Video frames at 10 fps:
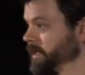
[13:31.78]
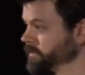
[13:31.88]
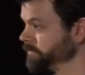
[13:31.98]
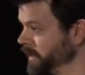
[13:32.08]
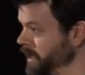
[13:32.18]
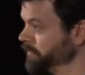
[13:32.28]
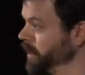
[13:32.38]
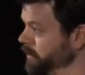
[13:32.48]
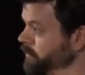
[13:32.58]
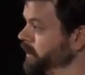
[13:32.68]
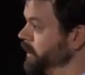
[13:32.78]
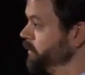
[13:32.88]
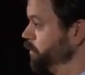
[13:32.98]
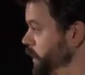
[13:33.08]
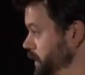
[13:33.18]
that's
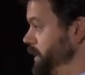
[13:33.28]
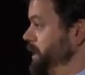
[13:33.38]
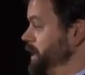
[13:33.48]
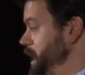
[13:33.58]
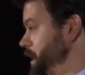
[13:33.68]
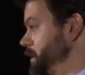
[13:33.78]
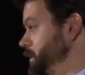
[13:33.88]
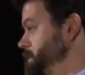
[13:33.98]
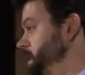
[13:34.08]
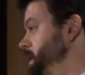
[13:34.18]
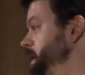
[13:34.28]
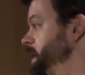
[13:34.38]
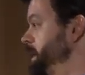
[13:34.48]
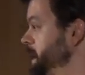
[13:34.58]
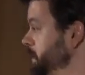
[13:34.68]
500 billion dollars
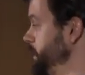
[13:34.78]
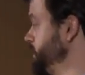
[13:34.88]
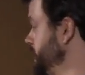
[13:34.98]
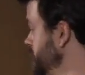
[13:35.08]
down the